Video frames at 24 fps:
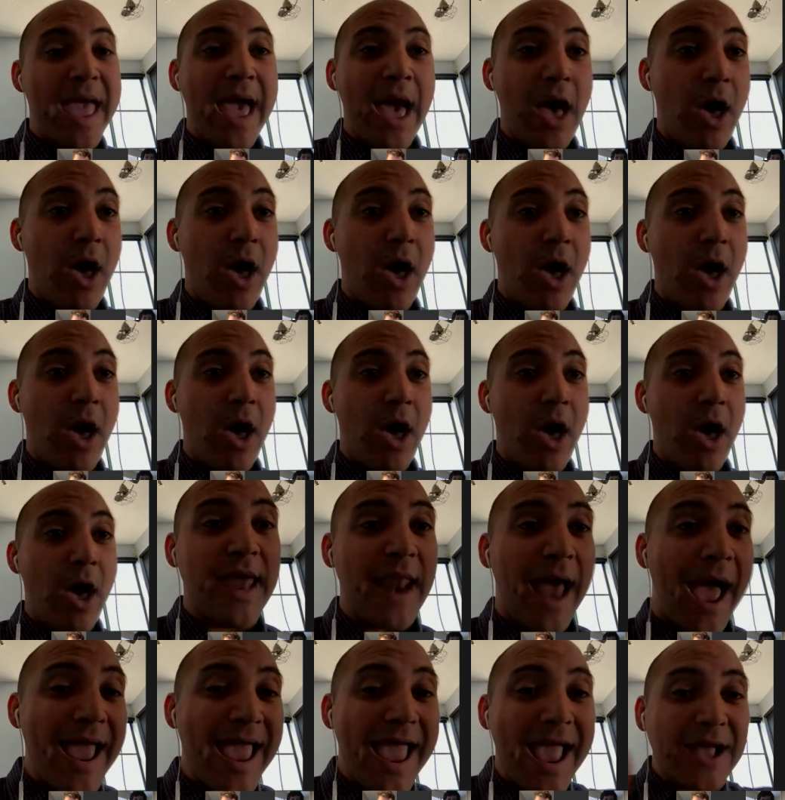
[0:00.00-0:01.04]
Now,
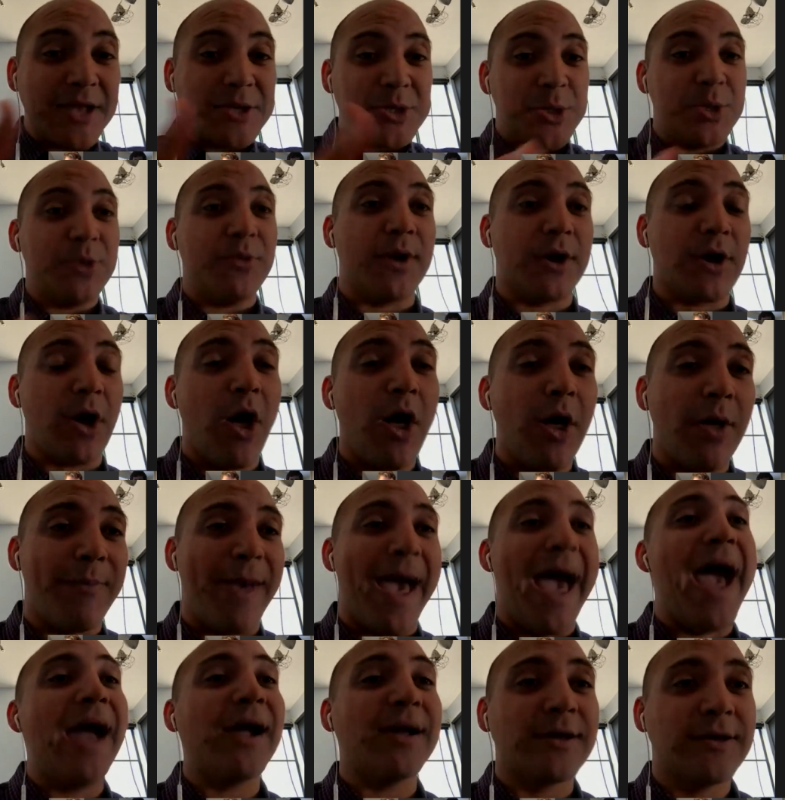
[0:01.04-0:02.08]
instead, I hand you a
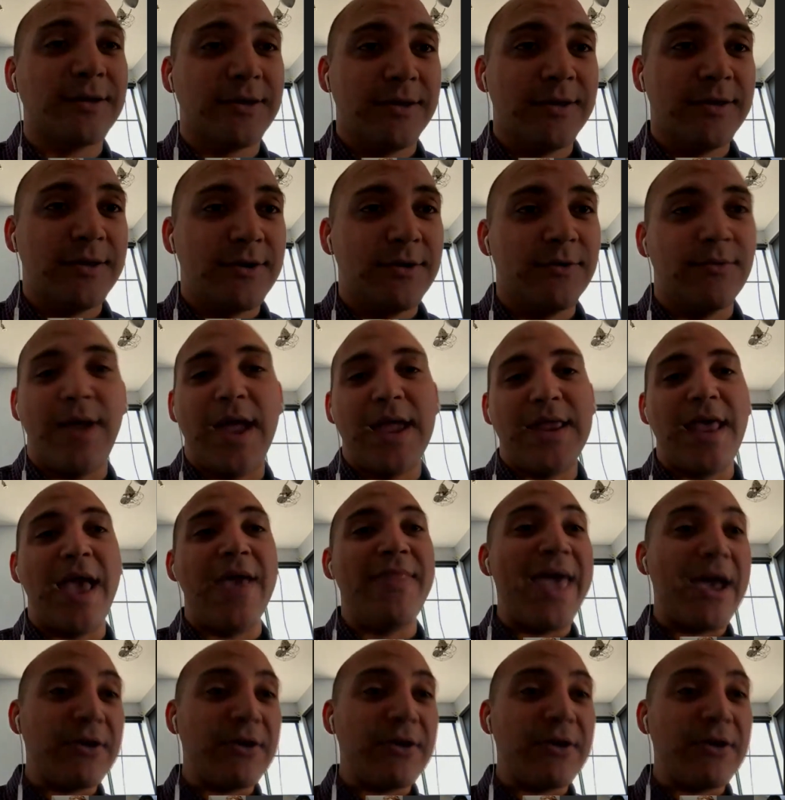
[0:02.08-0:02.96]
callback, right?